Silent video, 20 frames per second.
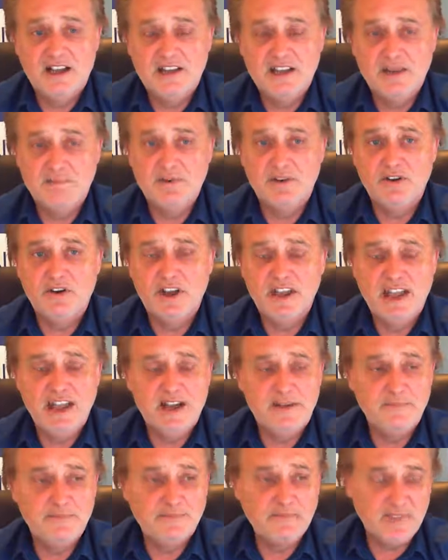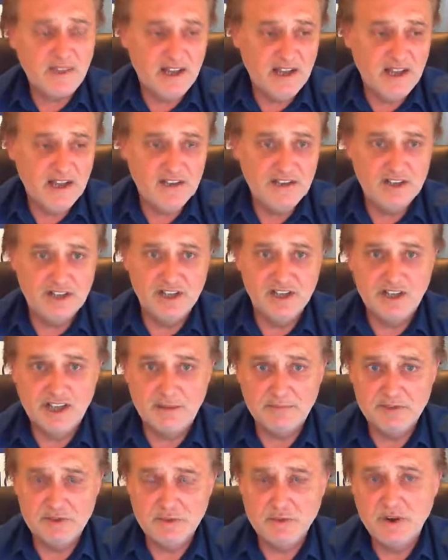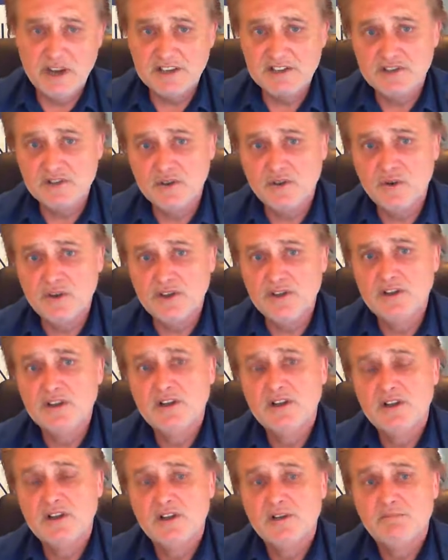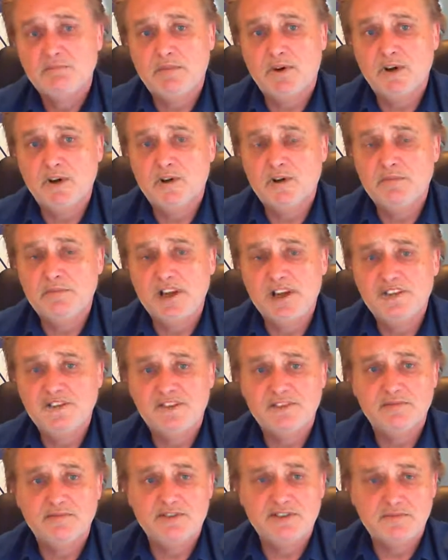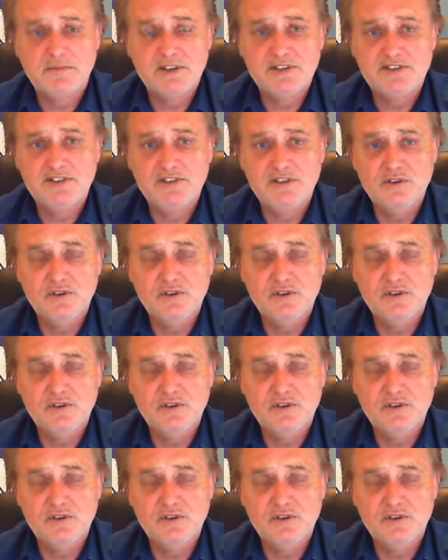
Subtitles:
keep an eye out. You can come direct, or by all means speak to